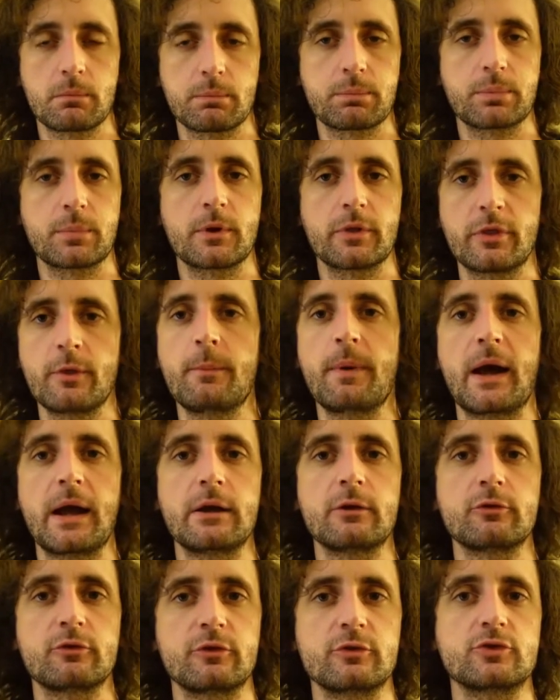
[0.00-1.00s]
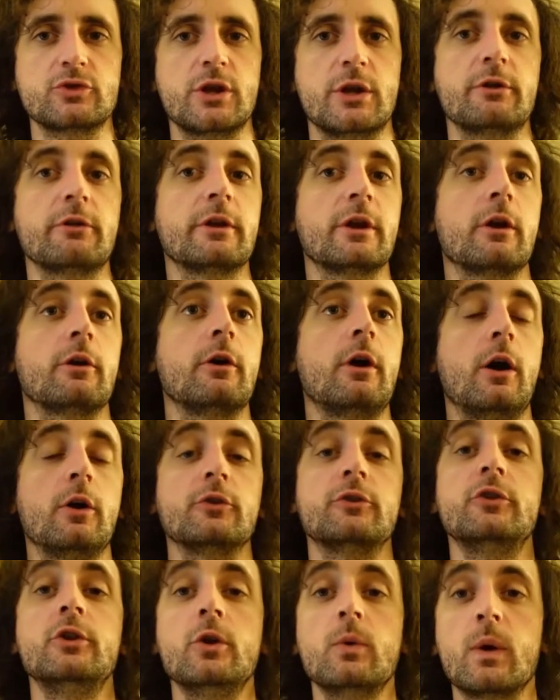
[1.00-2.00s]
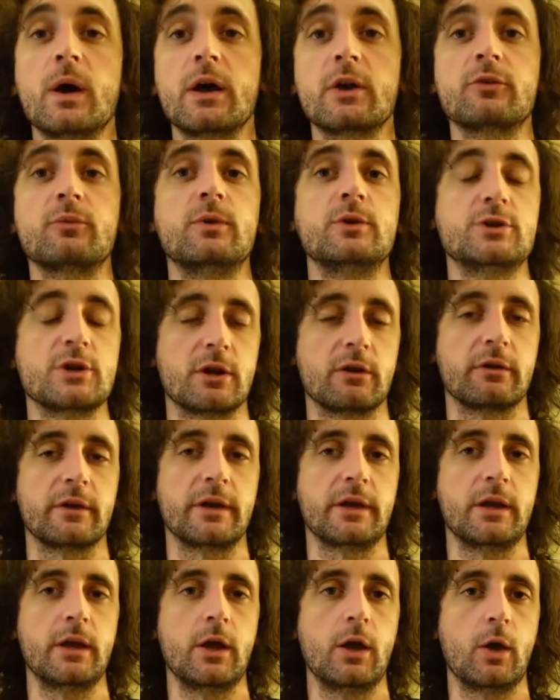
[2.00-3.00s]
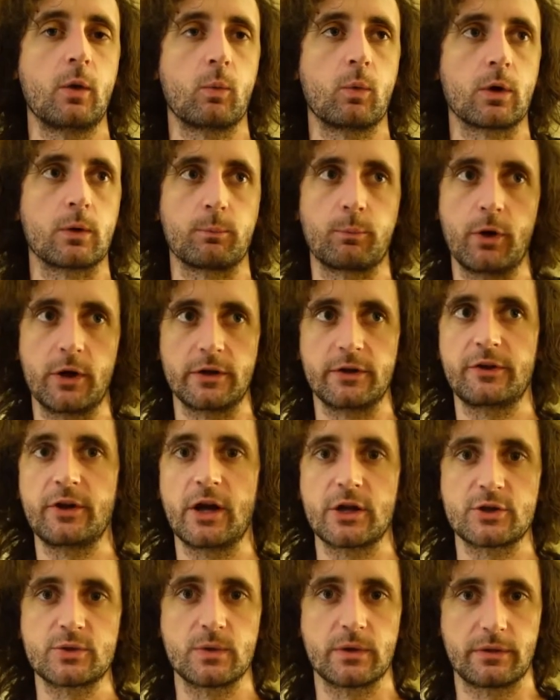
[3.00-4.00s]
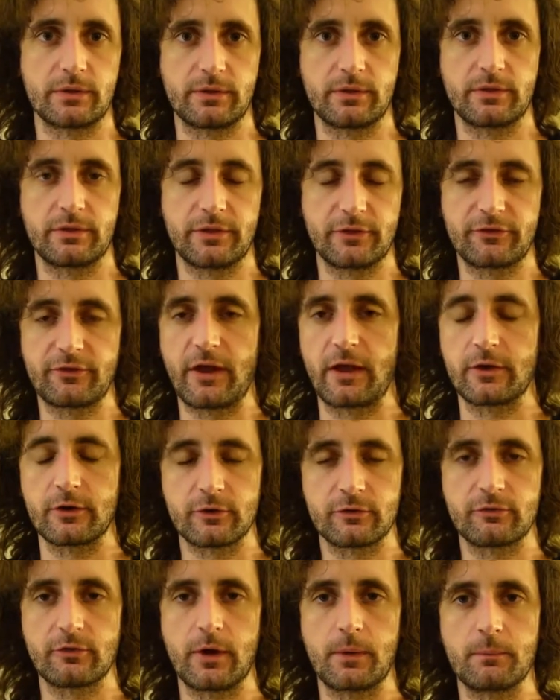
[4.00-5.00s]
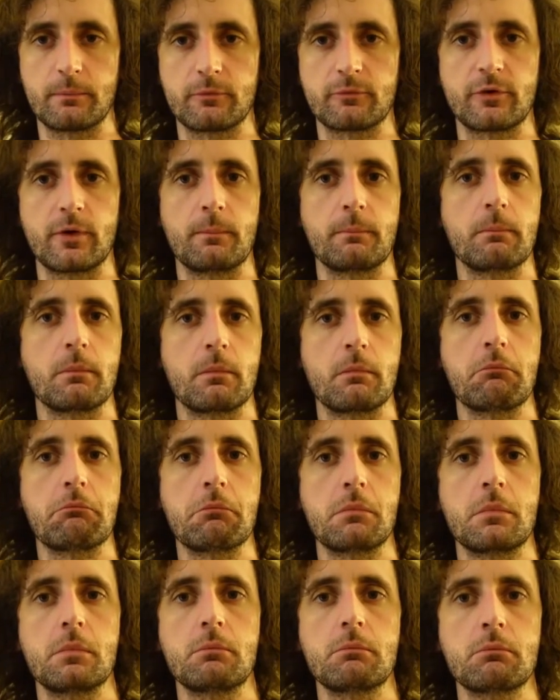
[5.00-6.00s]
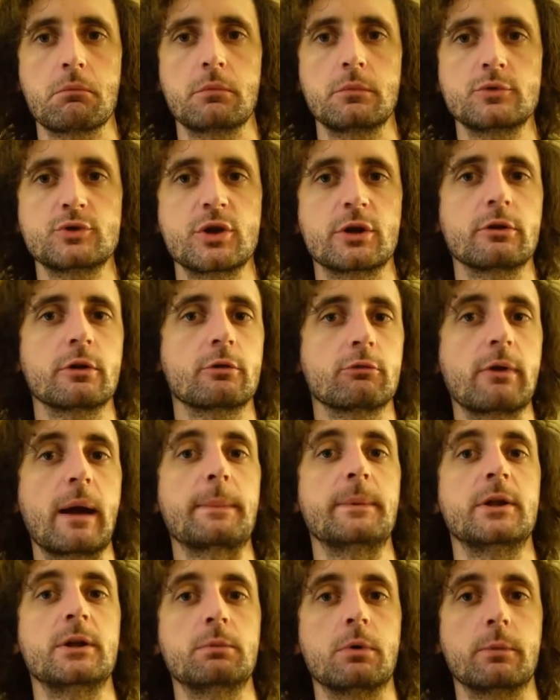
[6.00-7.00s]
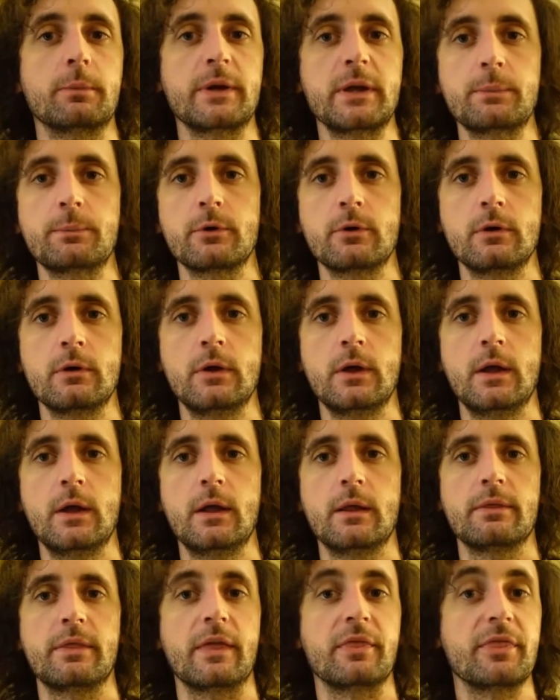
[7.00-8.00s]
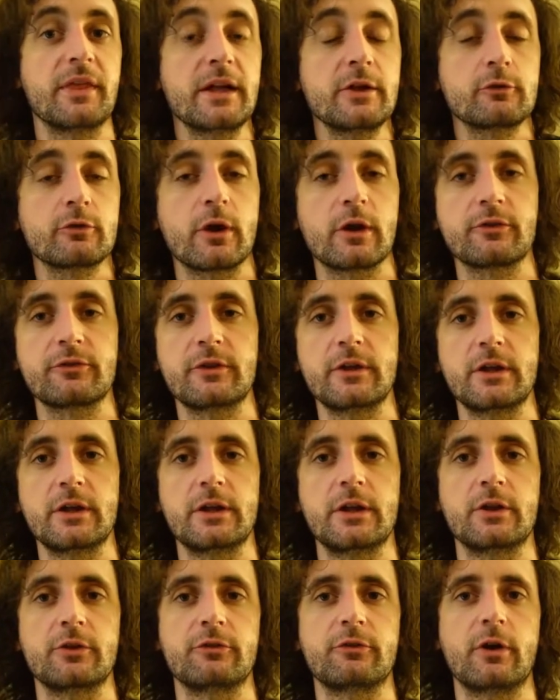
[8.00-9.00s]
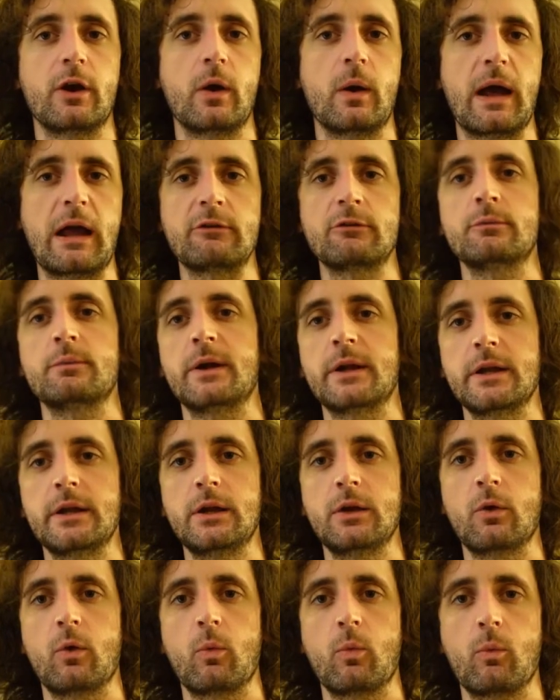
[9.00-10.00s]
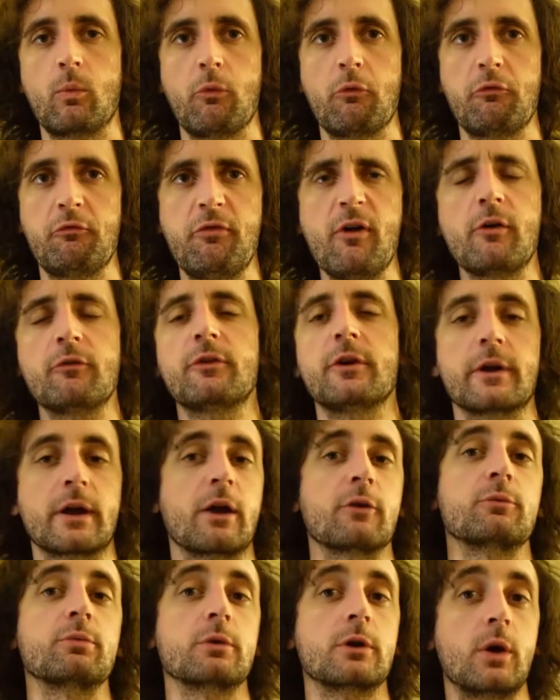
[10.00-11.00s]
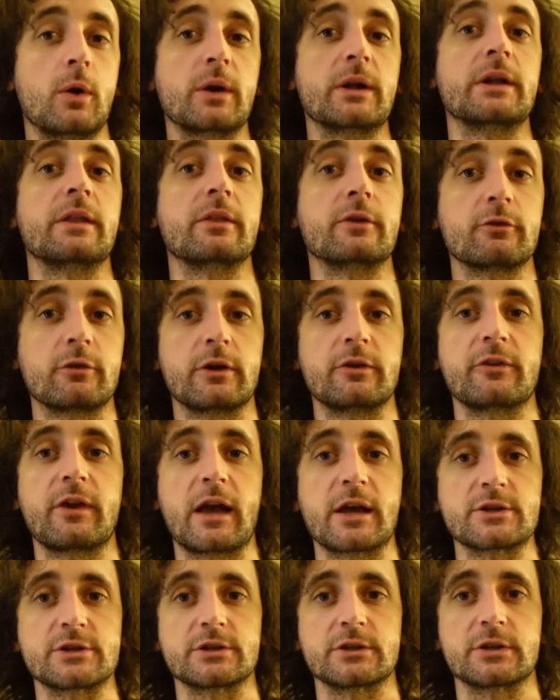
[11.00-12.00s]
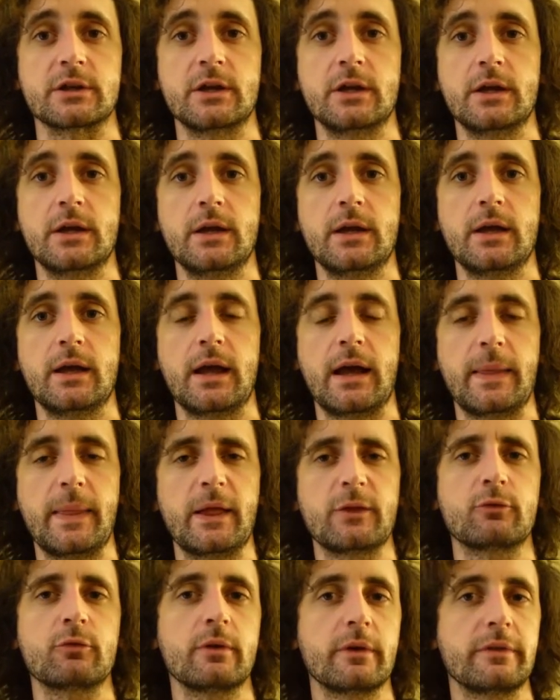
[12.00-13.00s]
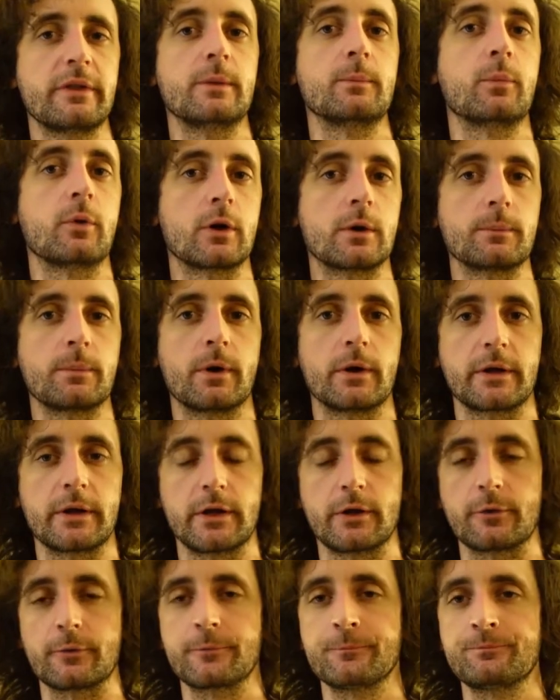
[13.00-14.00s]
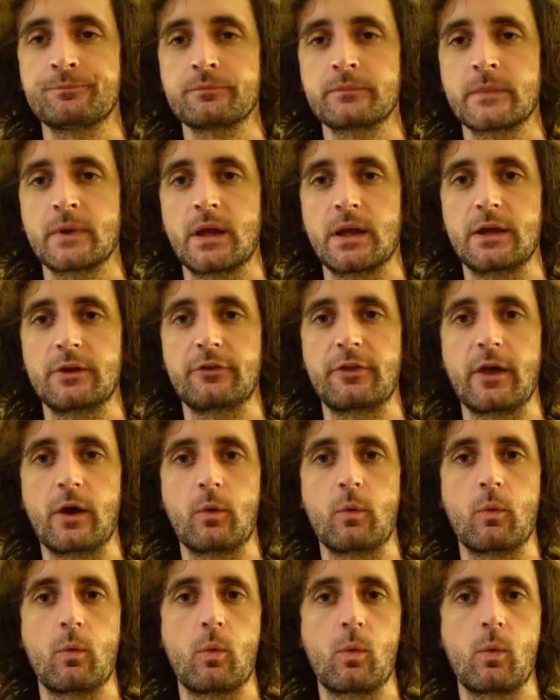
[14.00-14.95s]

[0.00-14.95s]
the buyers generally all knew us. We generally were put in touch with the sellers from generally reputable people that they trusted. So everybody felt very comfortable going into the transaction. And that's really the important part here, is that